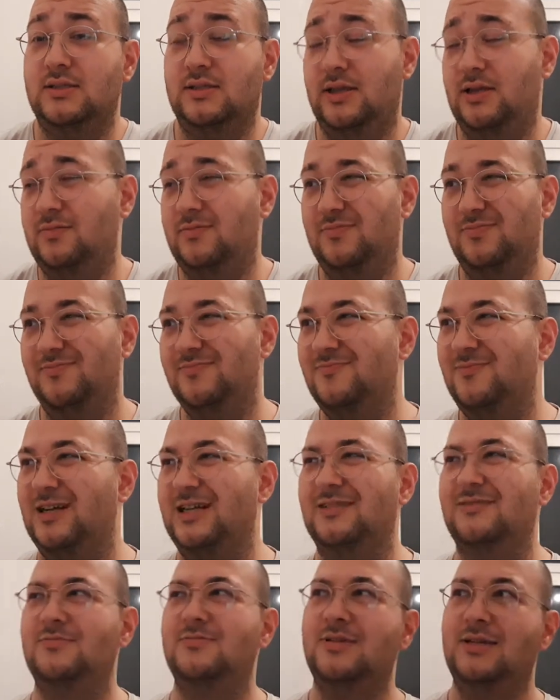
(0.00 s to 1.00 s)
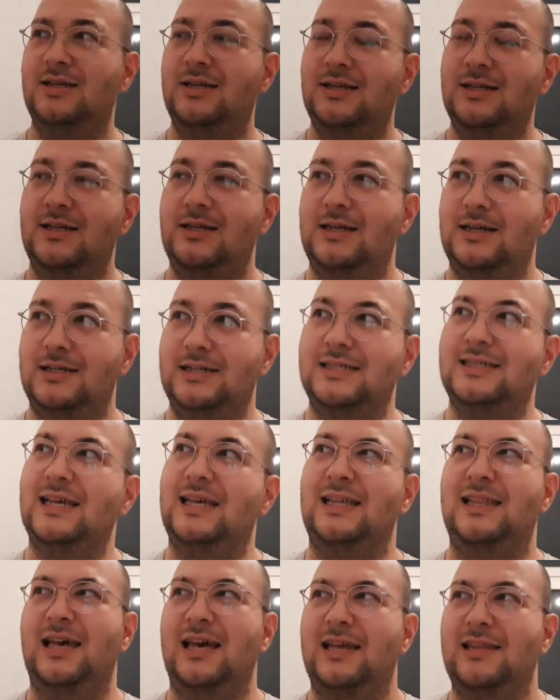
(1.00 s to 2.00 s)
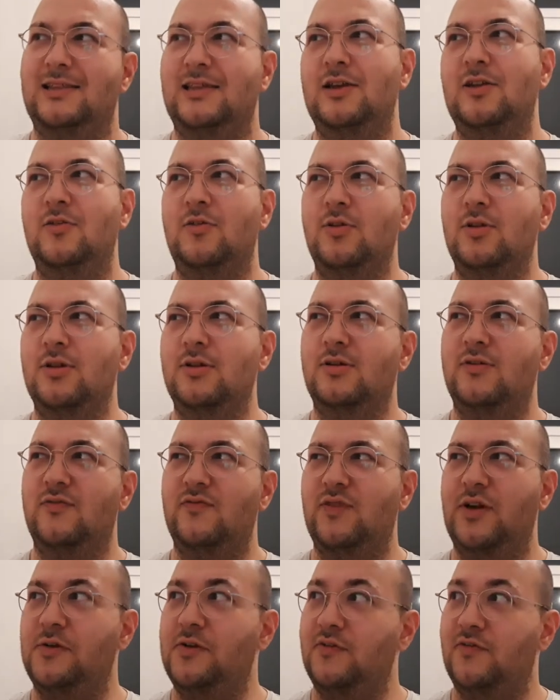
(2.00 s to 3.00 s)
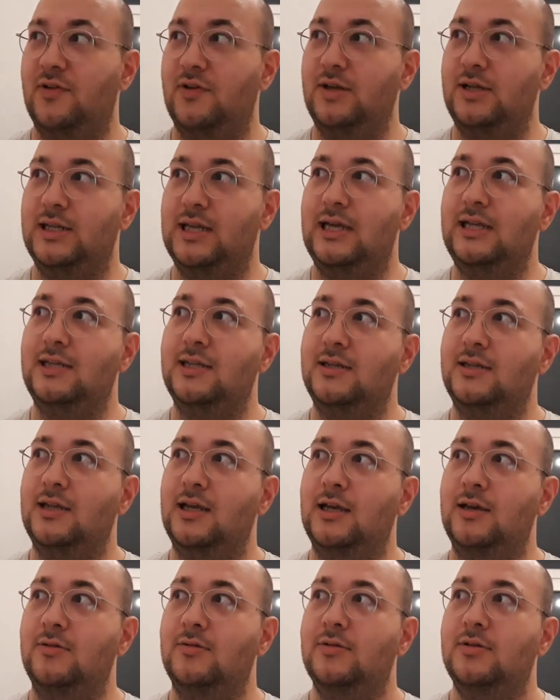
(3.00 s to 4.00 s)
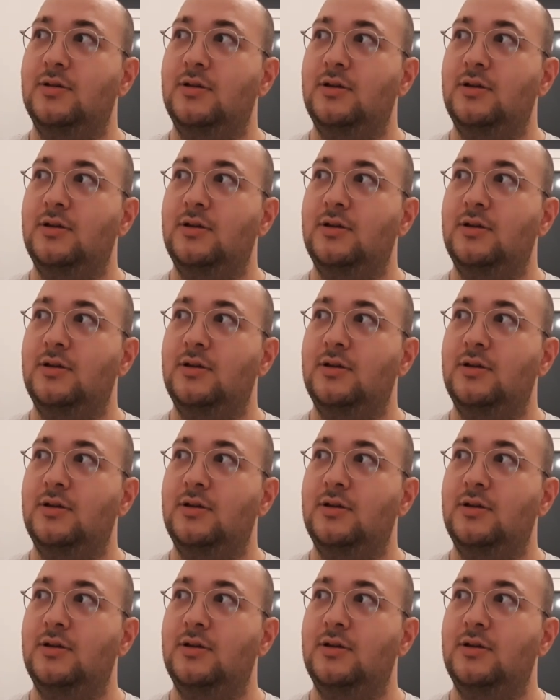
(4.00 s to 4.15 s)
They're, well, I say that, they all look very, very dated now.